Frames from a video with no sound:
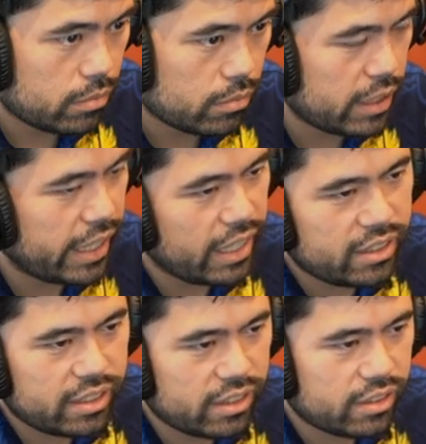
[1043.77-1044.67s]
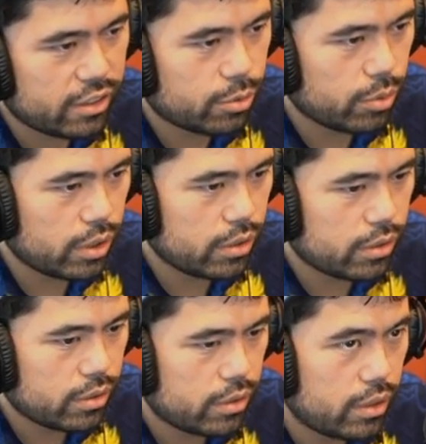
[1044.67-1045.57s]
Yeah, he sees this one.
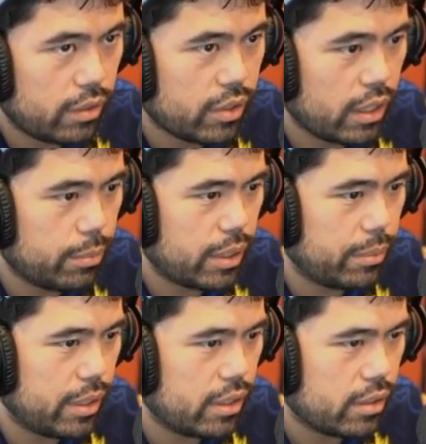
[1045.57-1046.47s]
I've got, but I mean,